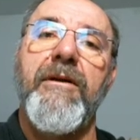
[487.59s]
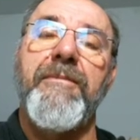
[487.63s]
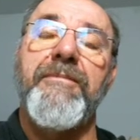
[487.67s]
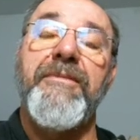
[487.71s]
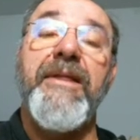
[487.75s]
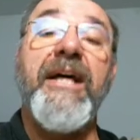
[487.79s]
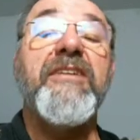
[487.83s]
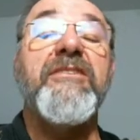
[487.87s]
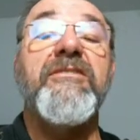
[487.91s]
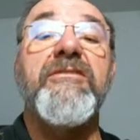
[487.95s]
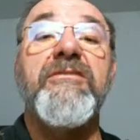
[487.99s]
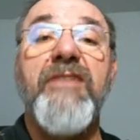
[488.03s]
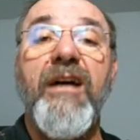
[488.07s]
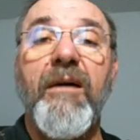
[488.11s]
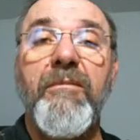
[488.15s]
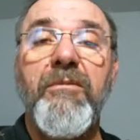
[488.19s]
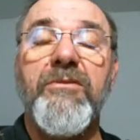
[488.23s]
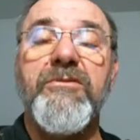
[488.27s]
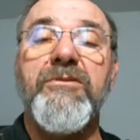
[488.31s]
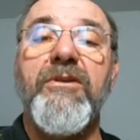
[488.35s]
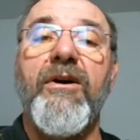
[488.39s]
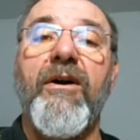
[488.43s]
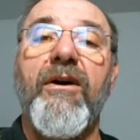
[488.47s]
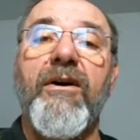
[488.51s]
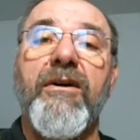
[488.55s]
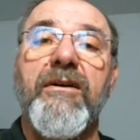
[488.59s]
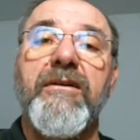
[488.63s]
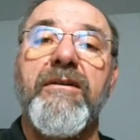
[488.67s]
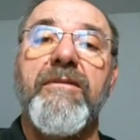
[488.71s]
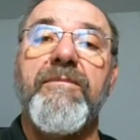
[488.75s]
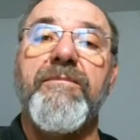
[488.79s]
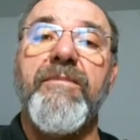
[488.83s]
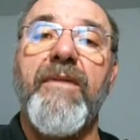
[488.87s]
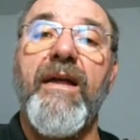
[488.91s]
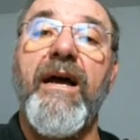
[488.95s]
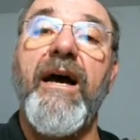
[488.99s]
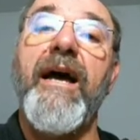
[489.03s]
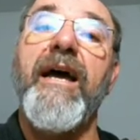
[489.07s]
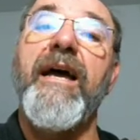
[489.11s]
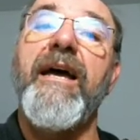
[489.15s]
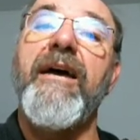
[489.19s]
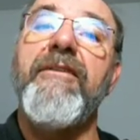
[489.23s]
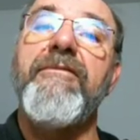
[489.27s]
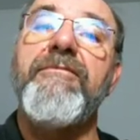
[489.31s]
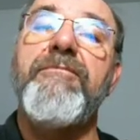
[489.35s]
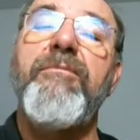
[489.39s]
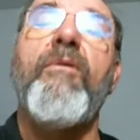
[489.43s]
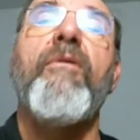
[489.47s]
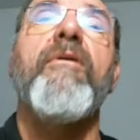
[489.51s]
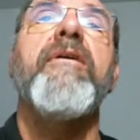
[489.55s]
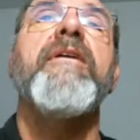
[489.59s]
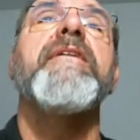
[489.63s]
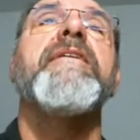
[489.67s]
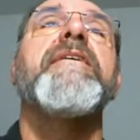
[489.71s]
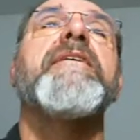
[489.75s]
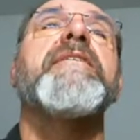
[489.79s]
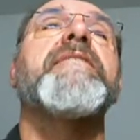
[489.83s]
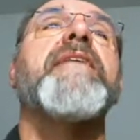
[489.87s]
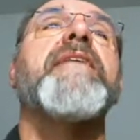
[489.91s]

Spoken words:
That's double talk. I have pointed this